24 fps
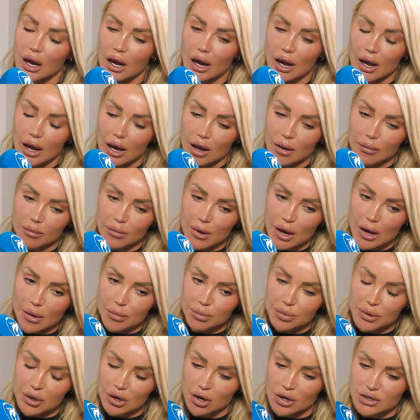Um,
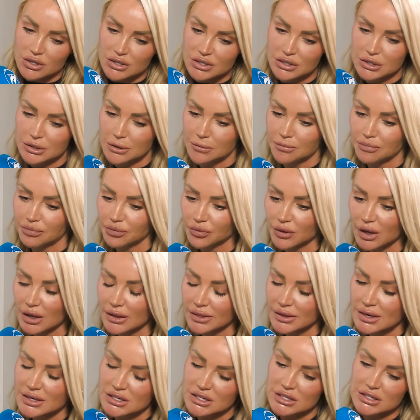because
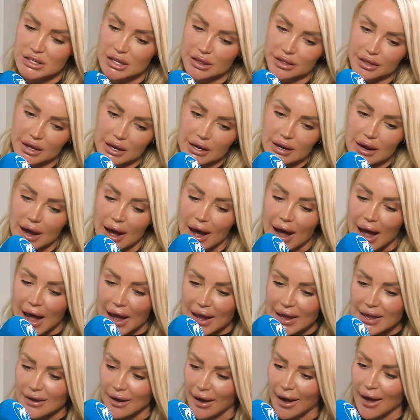this is the thing,
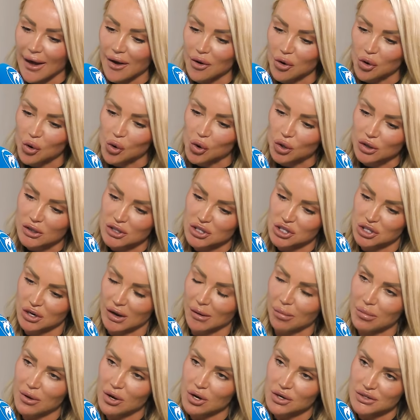I get all the
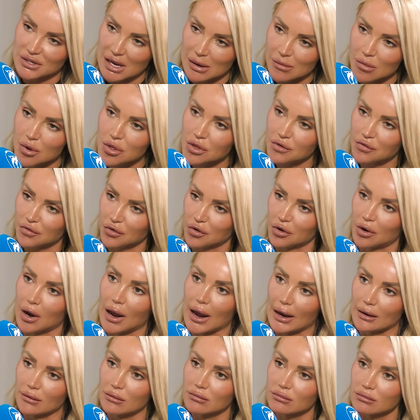shit because I'm on the front
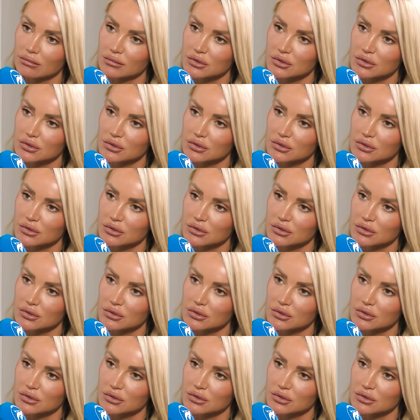line.